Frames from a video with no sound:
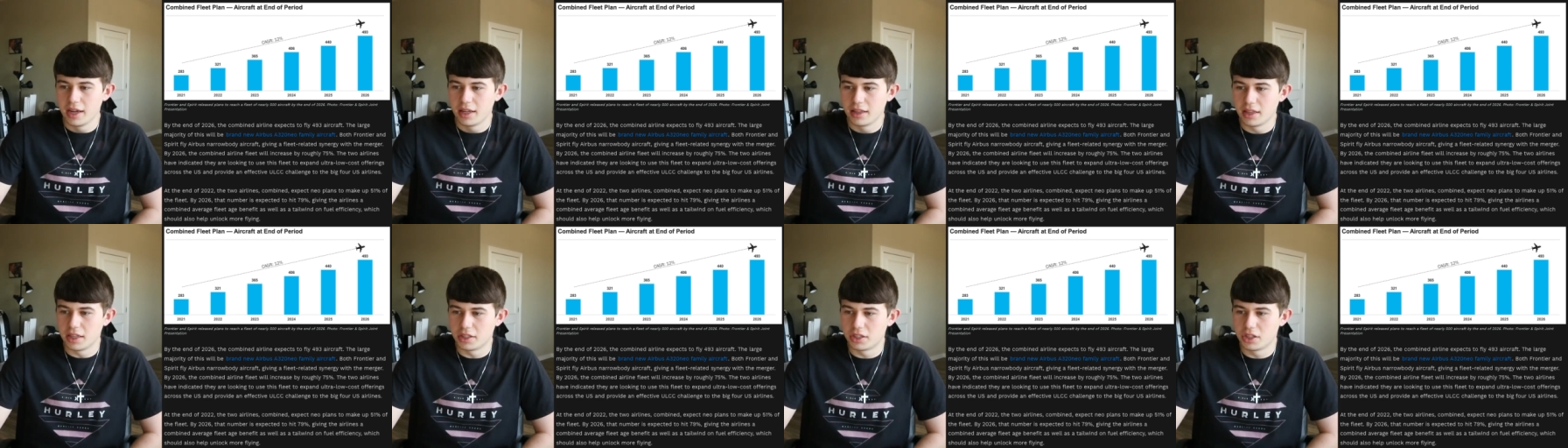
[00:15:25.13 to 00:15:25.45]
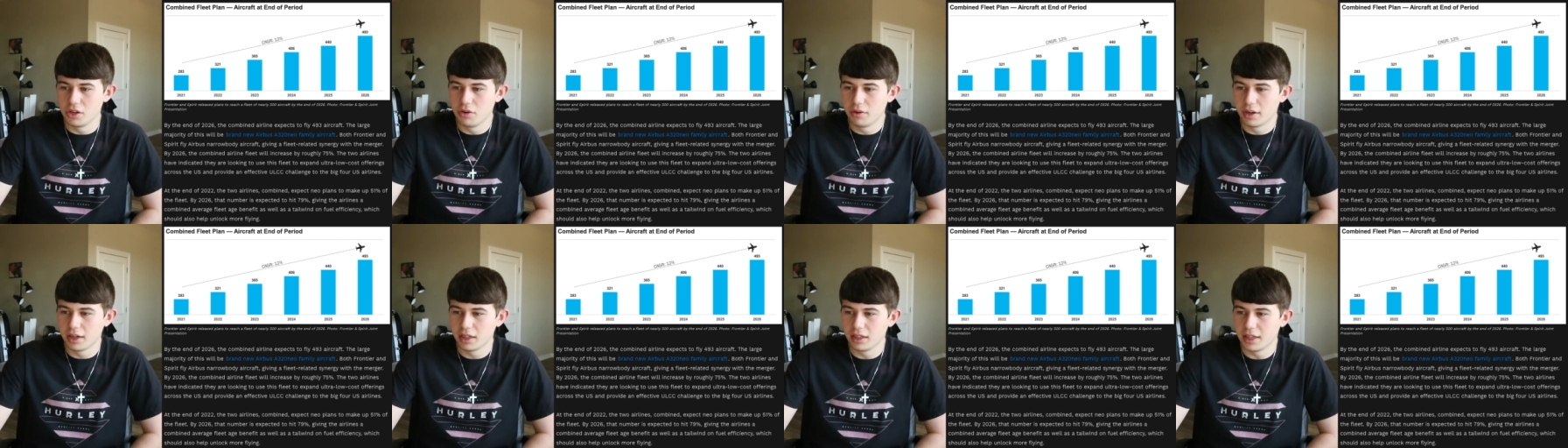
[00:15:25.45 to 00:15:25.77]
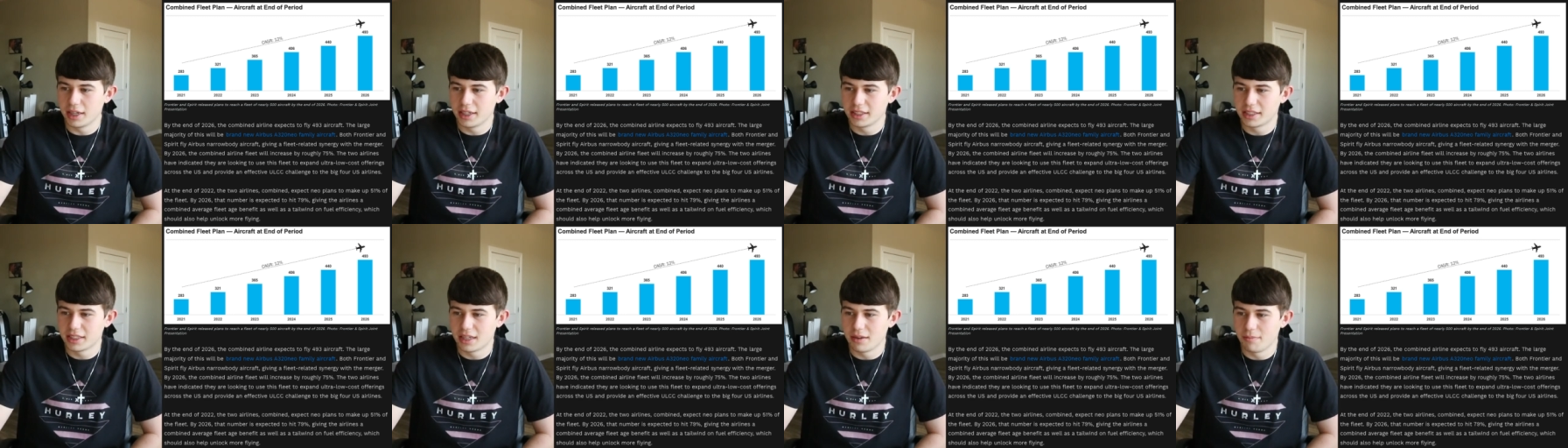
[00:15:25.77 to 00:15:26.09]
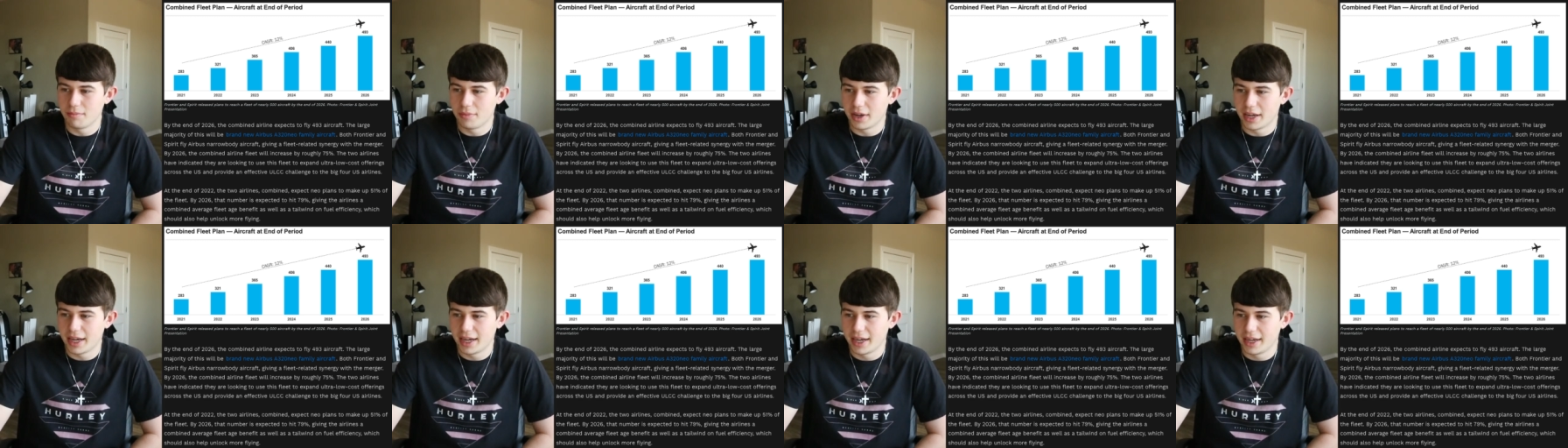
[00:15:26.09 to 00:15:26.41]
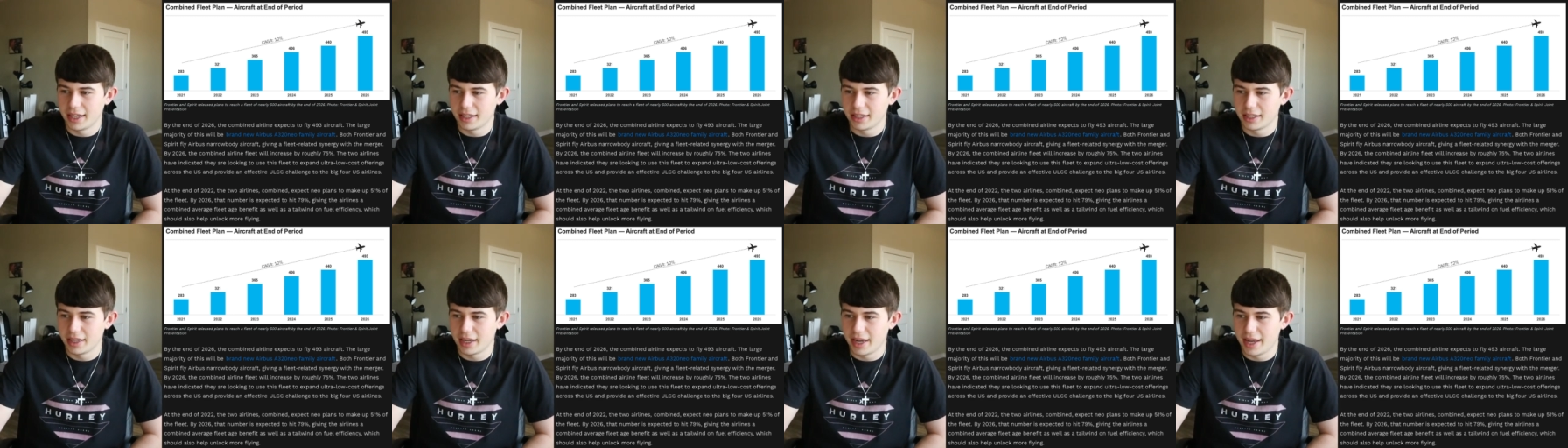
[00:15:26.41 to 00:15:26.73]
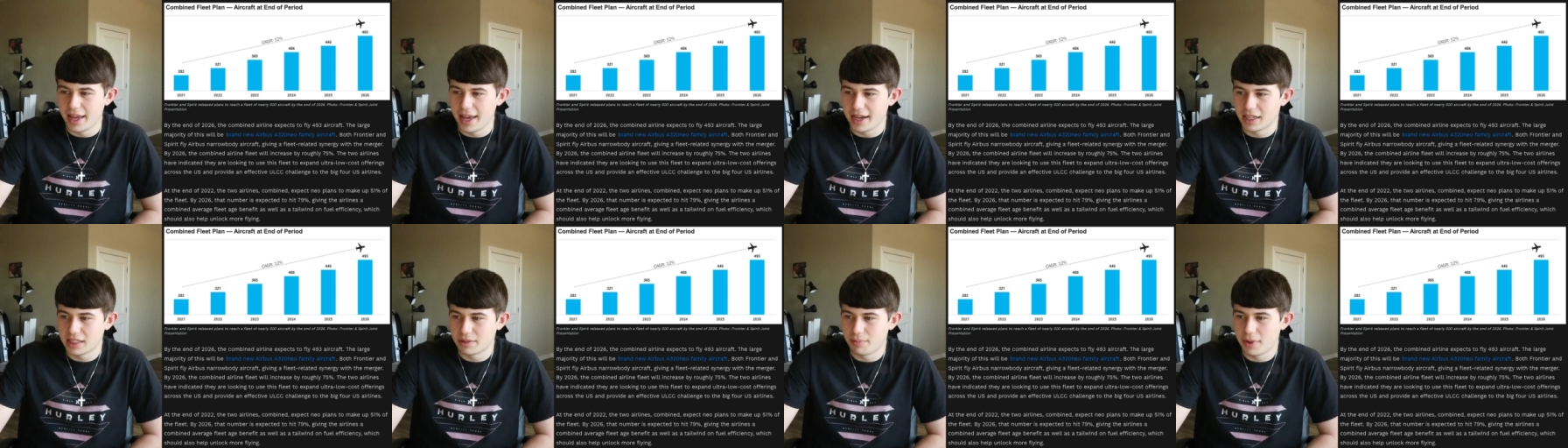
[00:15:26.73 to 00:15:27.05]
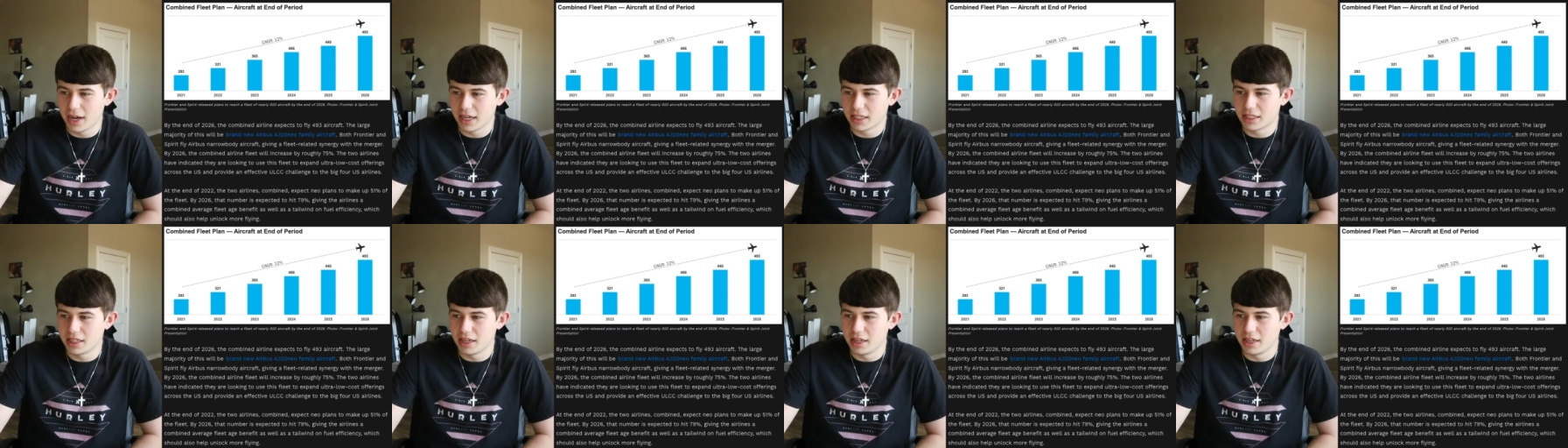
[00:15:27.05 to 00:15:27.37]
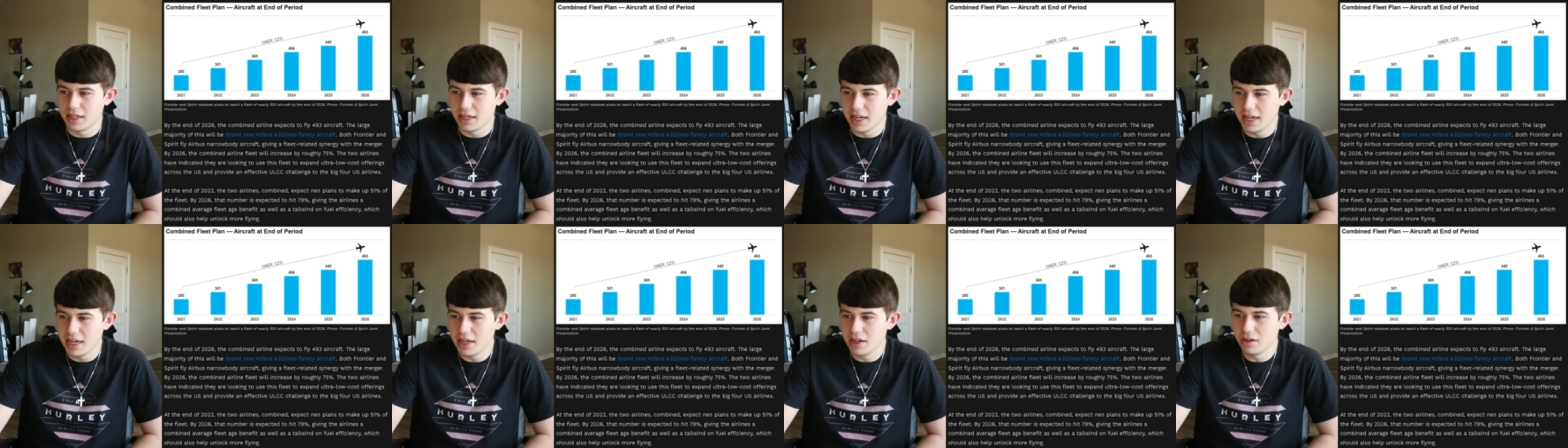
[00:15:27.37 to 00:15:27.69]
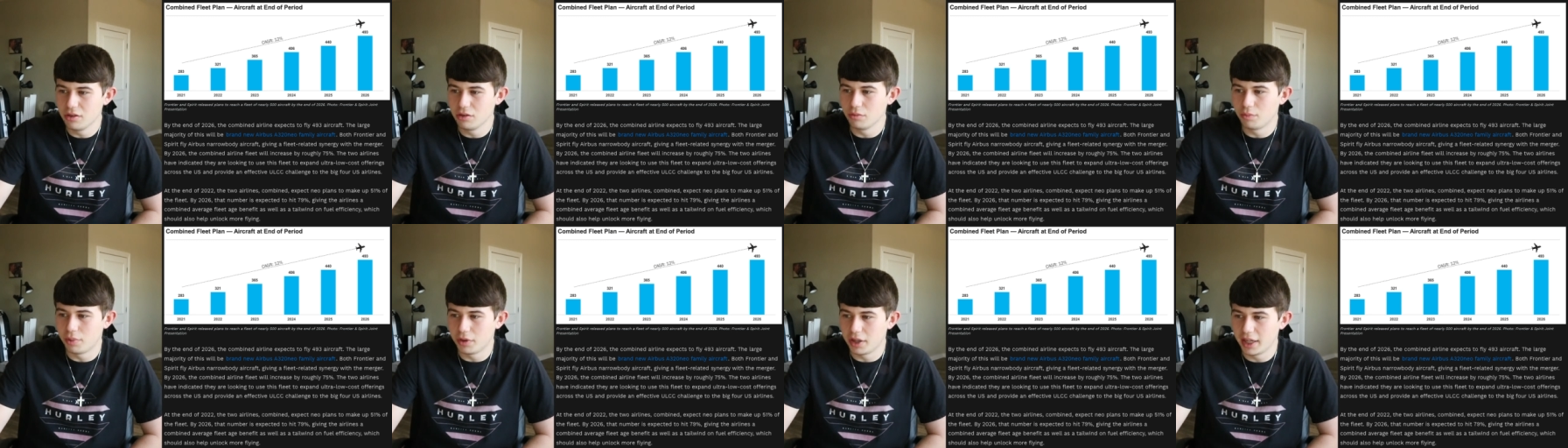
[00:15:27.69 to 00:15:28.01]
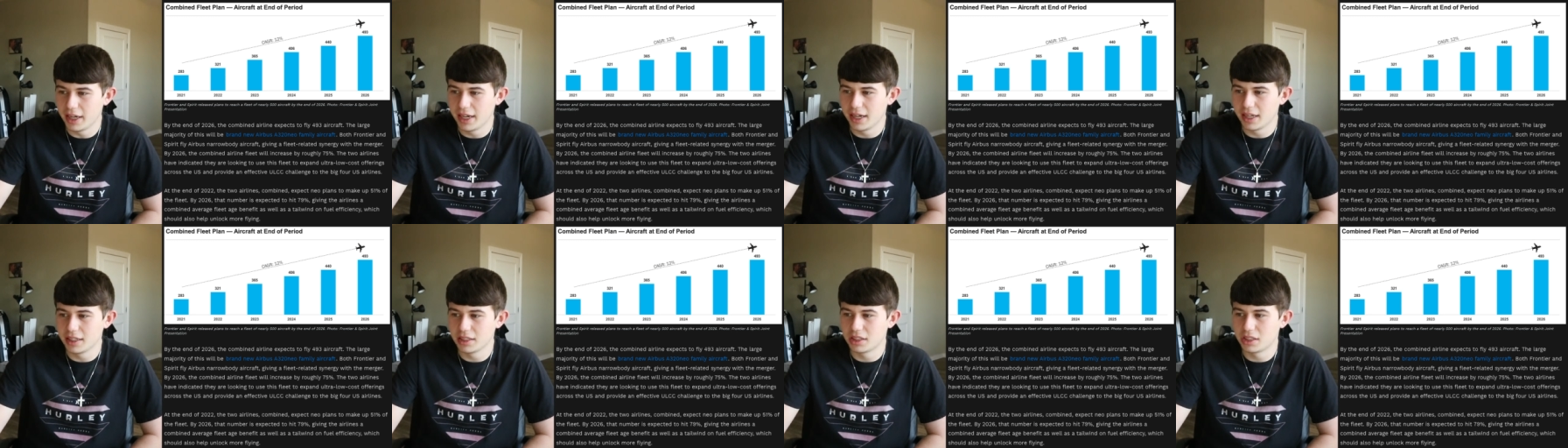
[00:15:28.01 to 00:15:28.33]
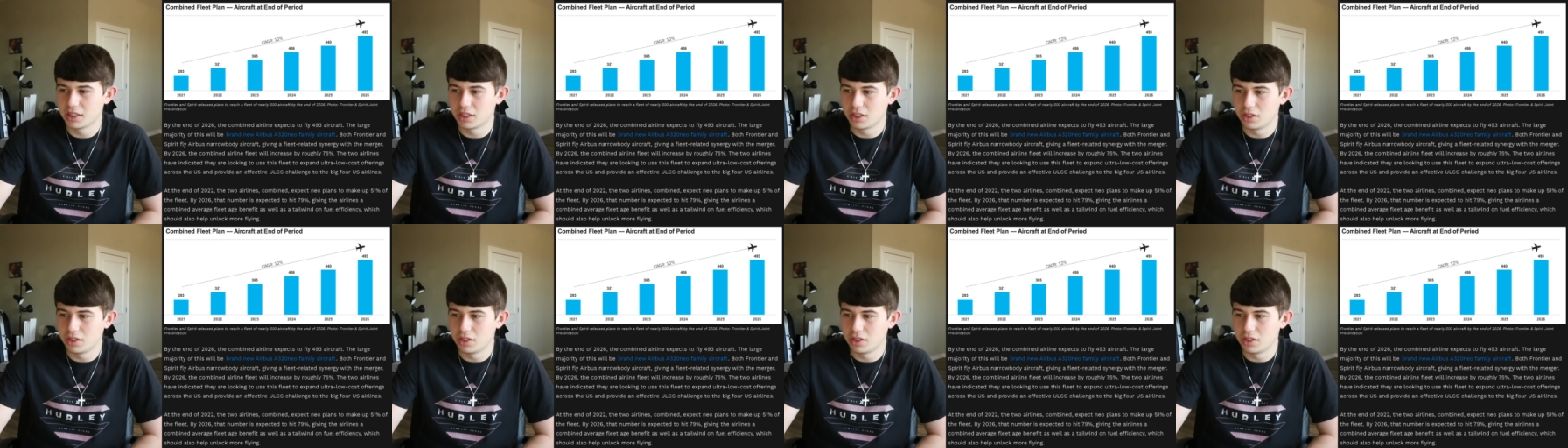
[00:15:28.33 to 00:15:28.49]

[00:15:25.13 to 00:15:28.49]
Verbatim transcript: the two airlines combined expect NEO plans